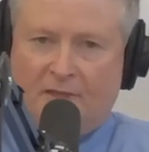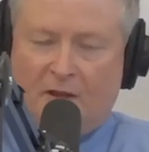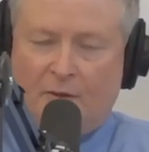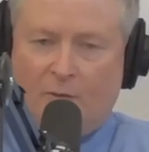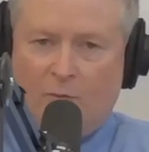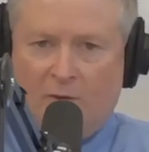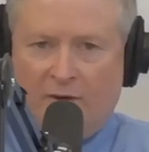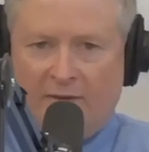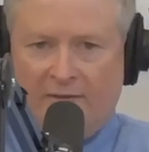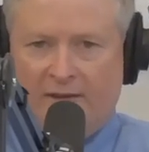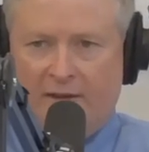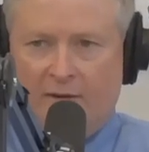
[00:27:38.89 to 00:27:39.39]

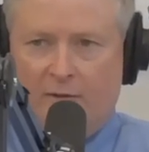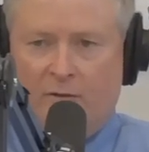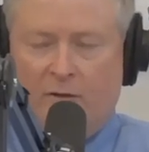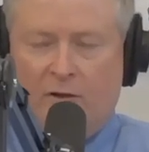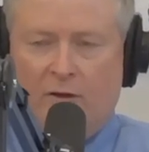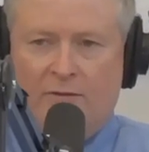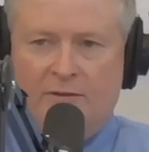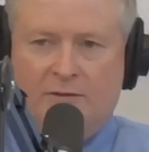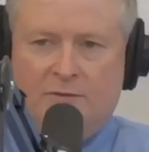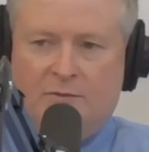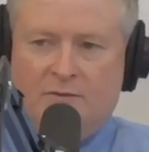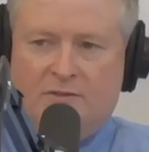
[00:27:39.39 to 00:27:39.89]
One that
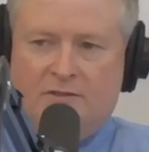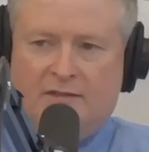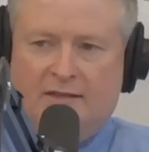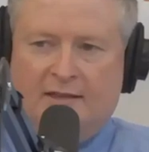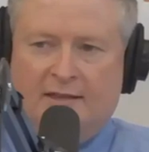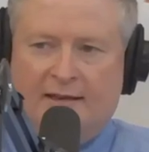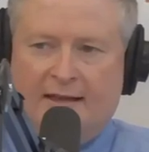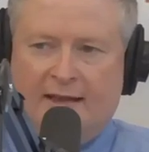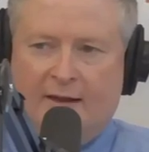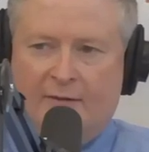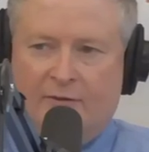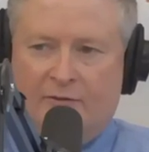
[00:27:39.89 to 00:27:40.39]
always will
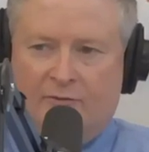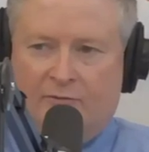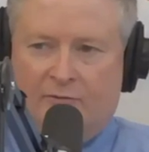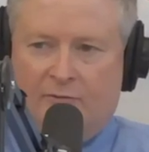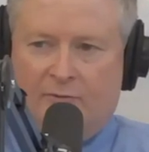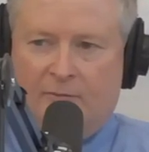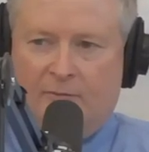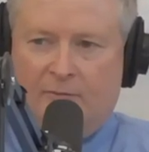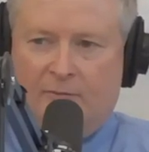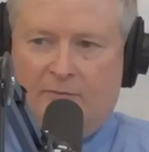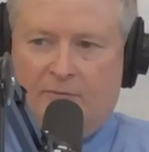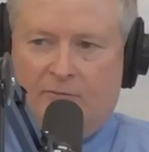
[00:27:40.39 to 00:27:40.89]
stand out
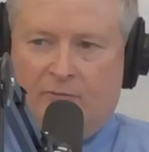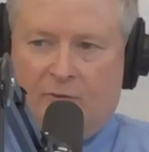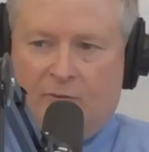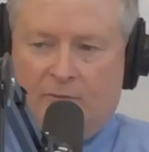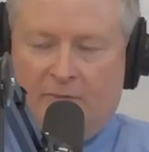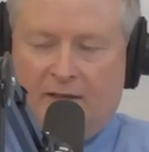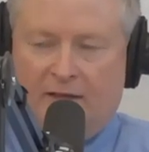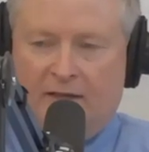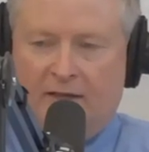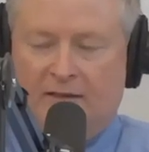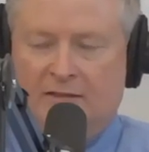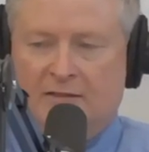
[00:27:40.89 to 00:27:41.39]
for
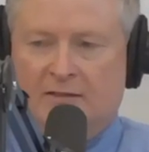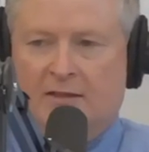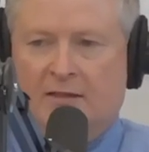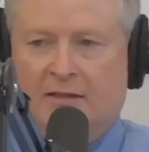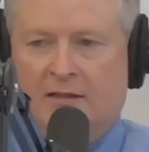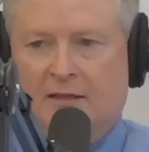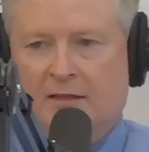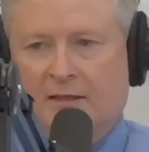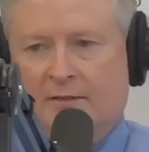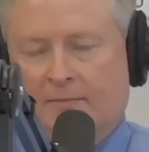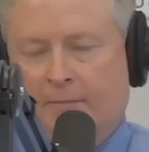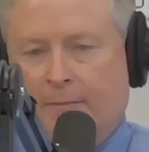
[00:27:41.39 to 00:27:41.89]
me is
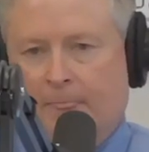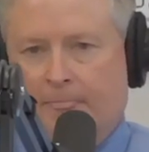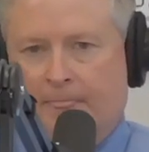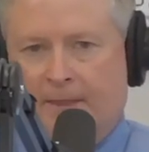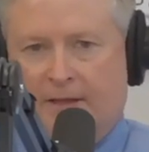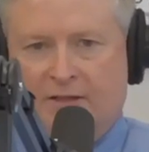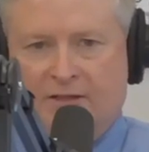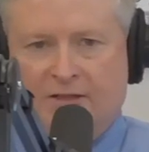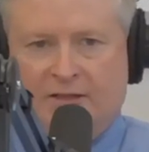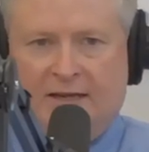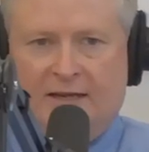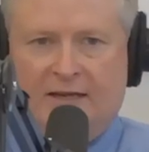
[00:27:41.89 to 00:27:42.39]

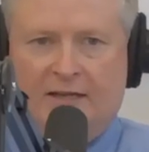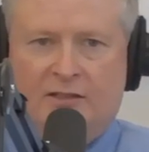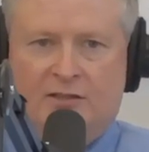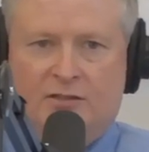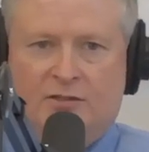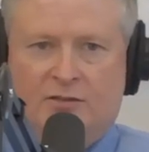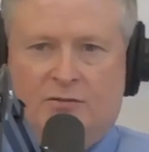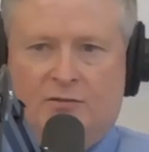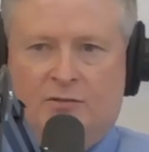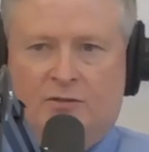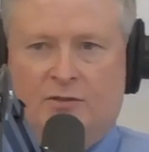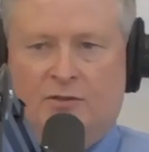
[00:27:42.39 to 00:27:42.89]
a Chinese
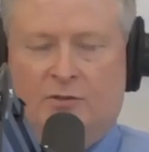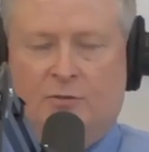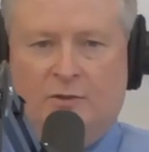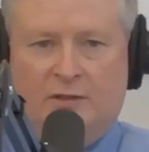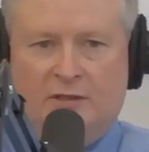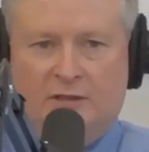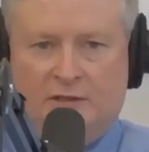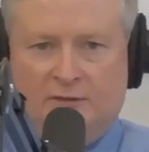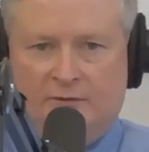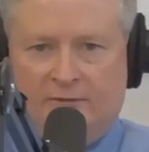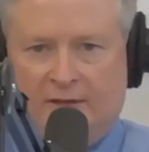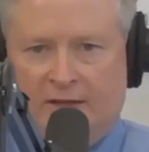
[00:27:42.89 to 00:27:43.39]
student who
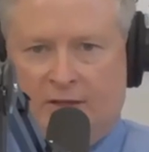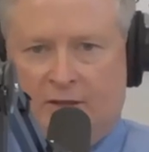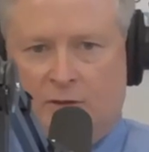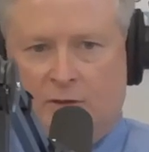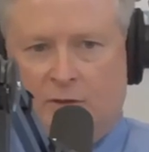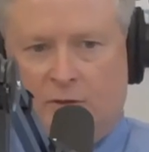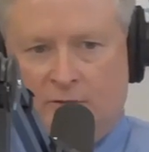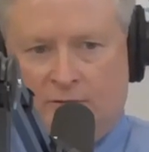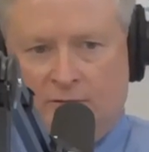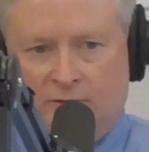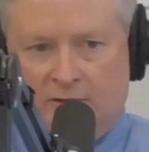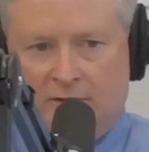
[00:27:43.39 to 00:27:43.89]
went to
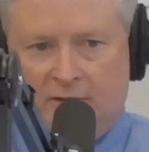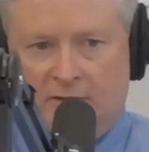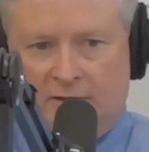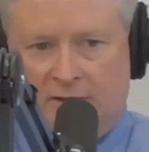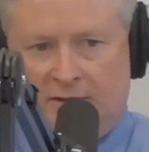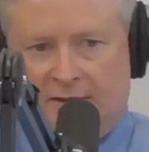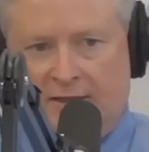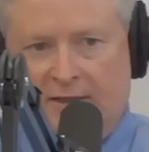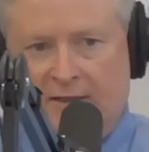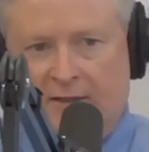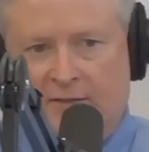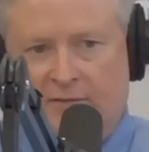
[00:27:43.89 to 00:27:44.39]
Vancouver
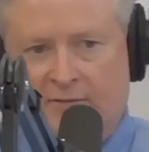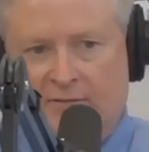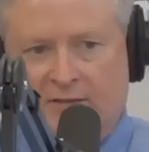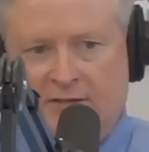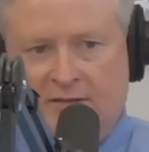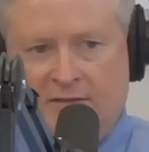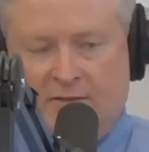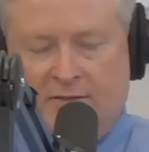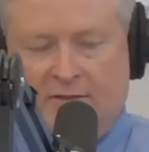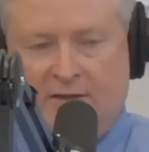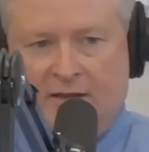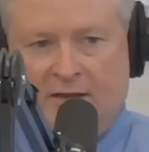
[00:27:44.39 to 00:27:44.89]
to get her
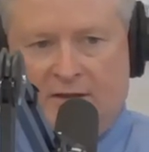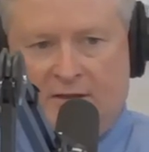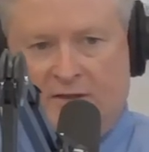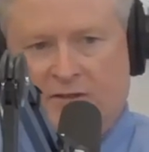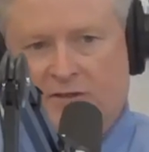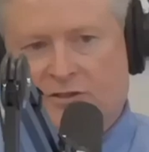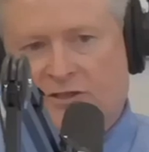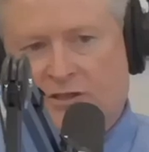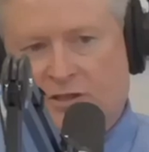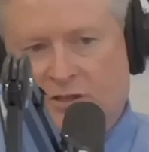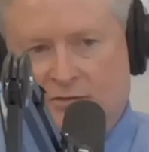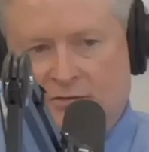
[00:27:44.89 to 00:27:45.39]
visa there
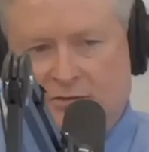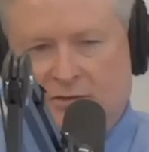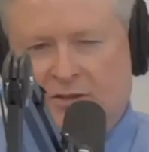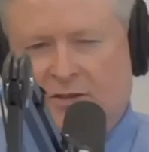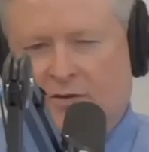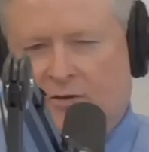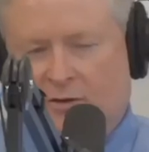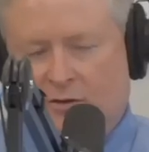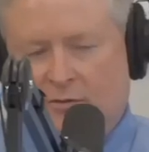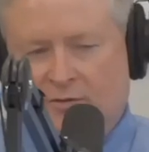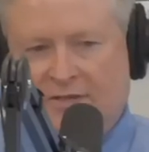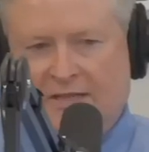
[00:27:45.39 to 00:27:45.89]
because you
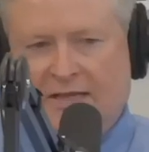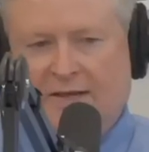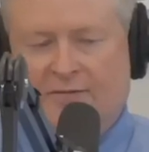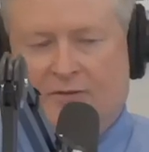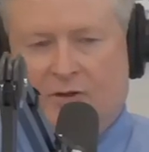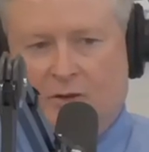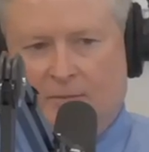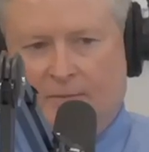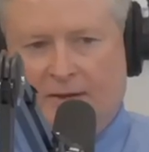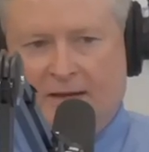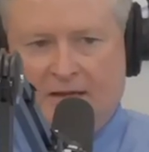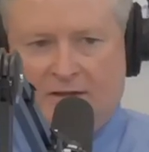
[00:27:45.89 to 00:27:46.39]
don't always have to
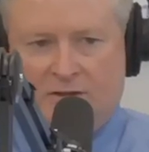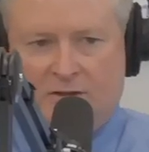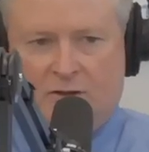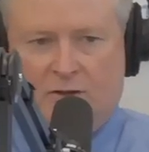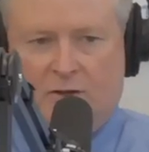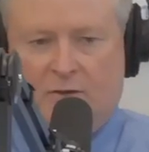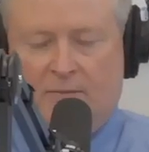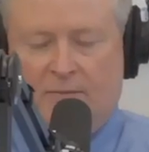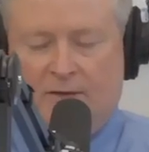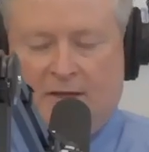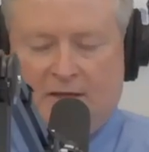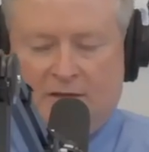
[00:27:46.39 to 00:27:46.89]
go back to your
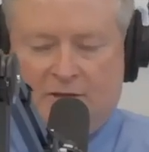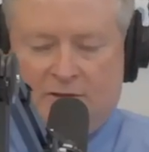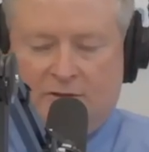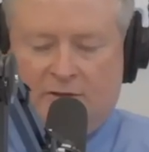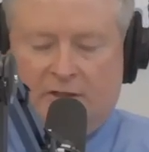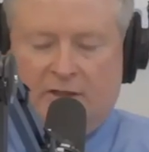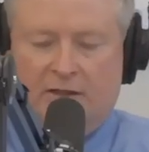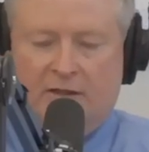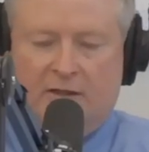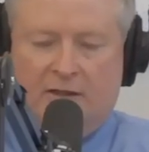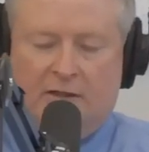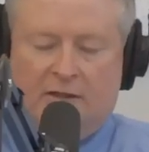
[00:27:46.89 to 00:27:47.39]
home
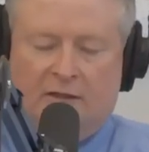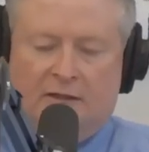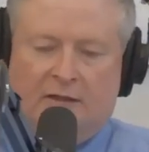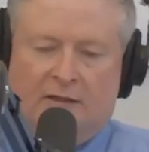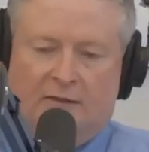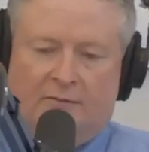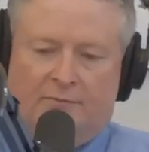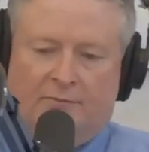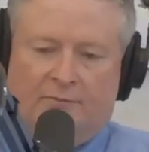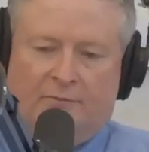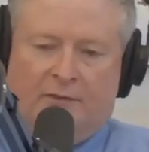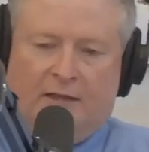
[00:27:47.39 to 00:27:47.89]
country.
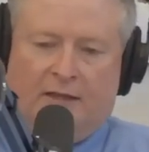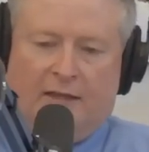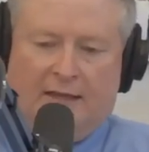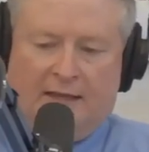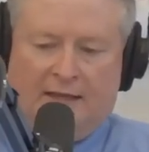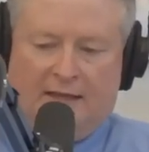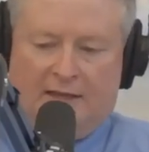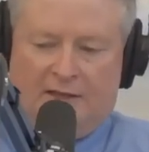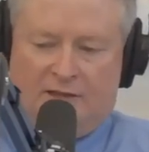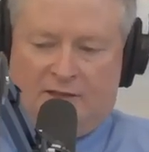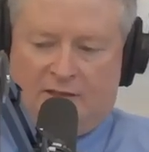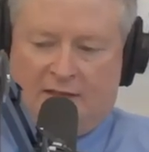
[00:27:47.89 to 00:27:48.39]

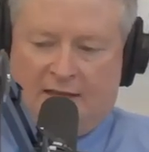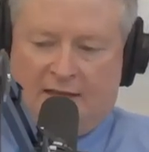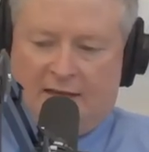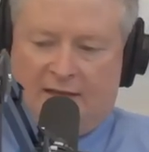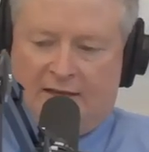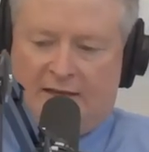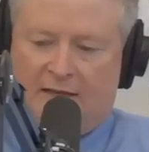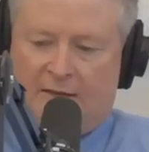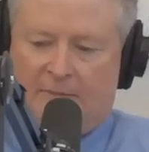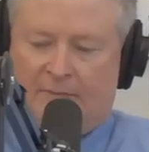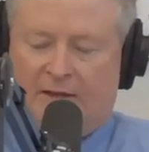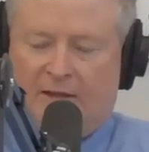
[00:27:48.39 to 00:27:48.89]
And she got
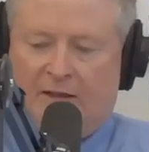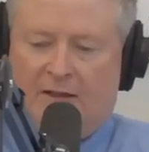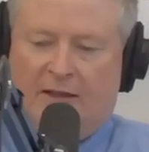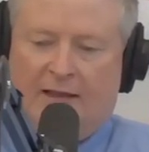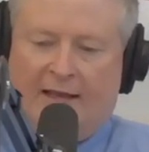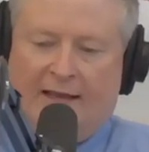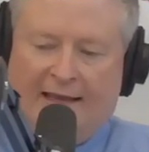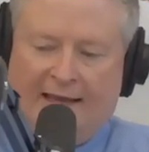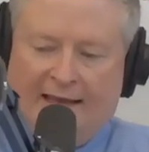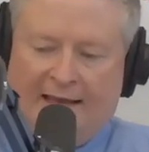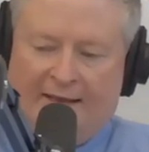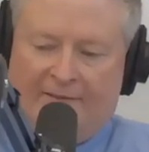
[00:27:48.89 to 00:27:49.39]
an email
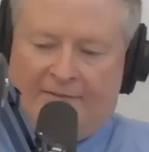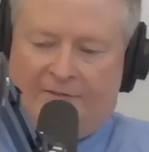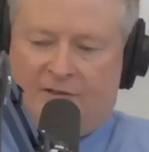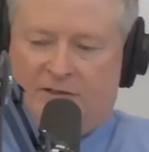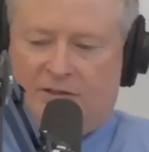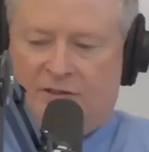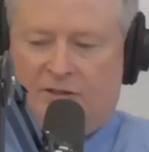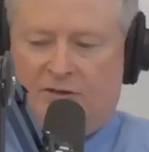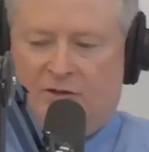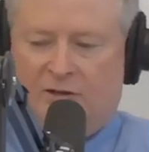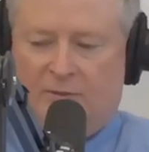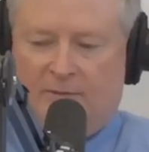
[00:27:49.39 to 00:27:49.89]
after
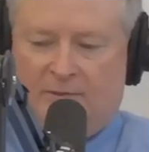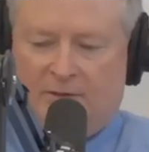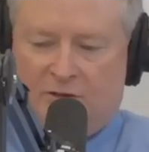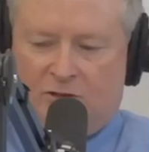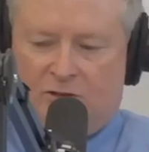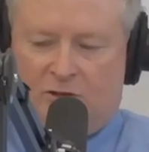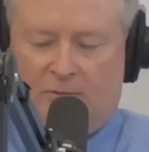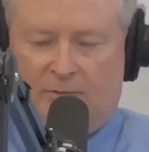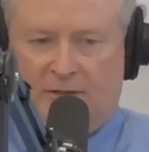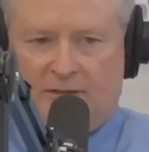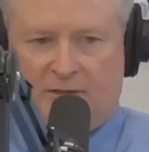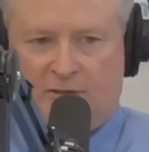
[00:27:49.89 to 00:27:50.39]
she already been
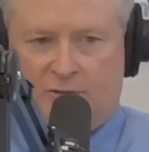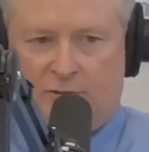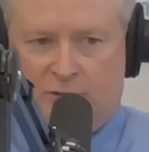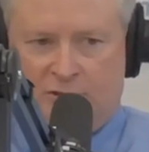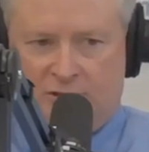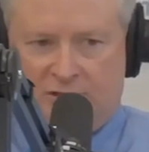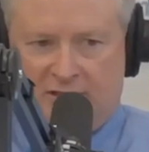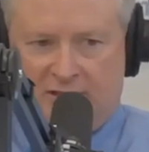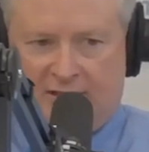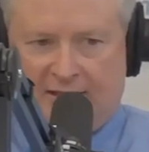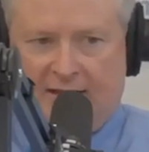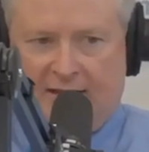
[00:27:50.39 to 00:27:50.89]
told by school
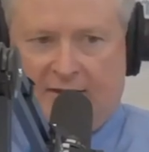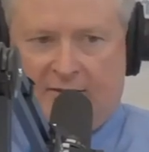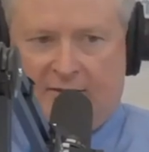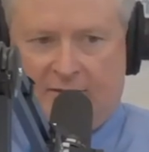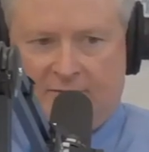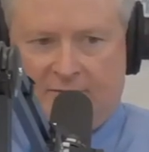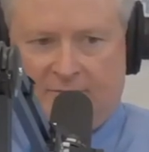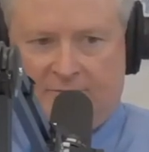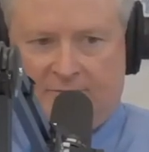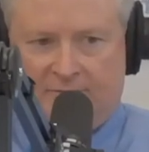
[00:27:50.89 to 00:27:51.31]
she's out.